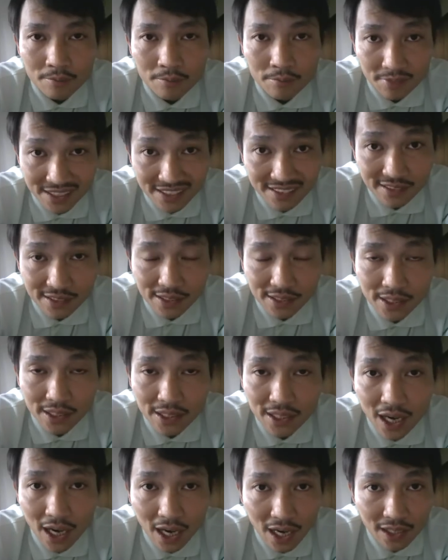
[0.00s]

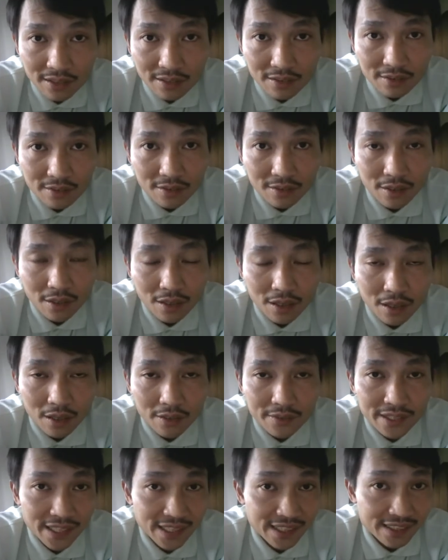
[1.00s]
musky heart
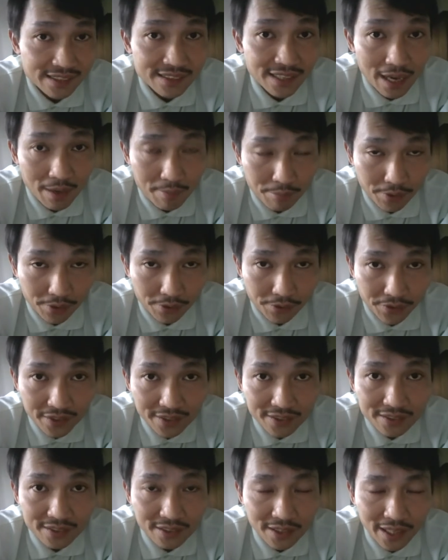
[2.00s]
that is
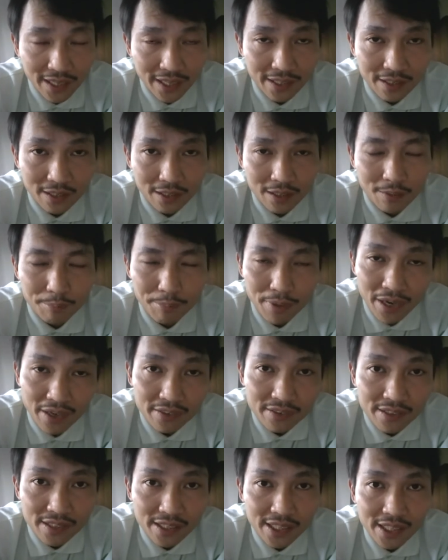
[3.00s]
ambergris. And
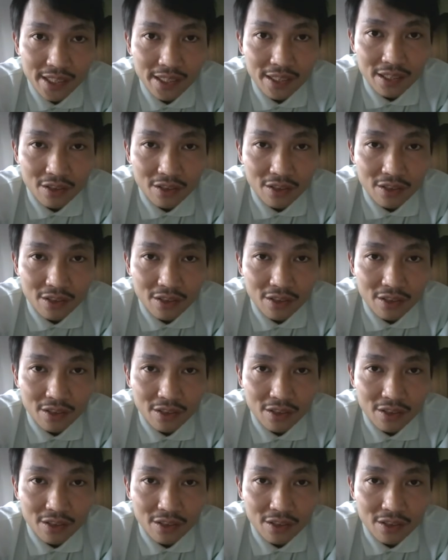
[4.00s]
apparently,